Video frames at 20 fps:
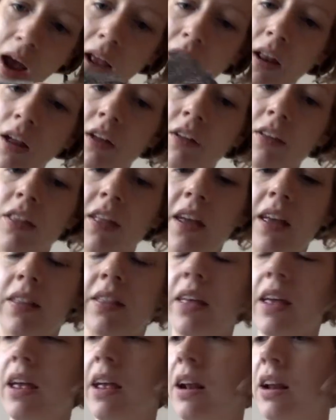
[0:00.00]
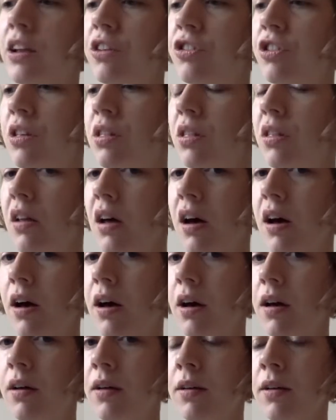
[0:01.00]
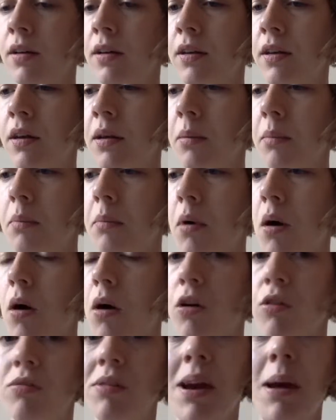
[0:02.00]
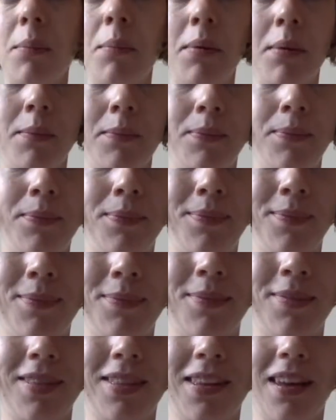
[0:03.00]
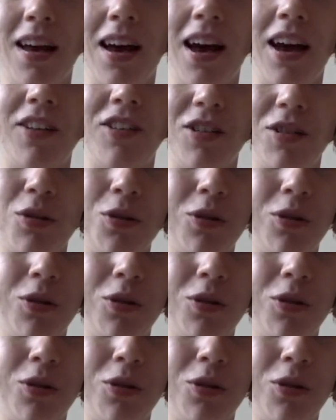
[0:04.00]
learned that the English is mock rib. I just